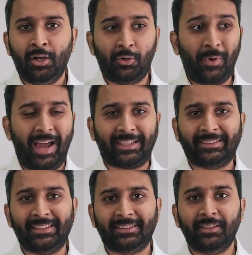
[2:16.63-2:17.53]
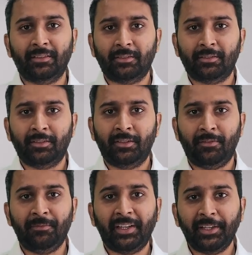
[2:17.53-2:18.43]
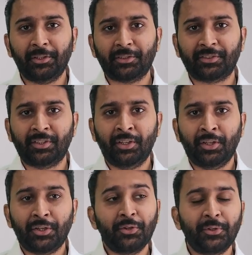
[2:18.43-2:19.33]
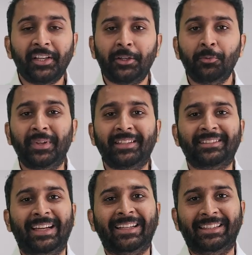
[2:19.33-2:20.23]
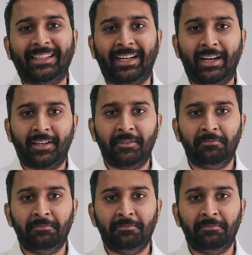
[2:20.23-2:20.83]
To access the videos, you need to be inside the car.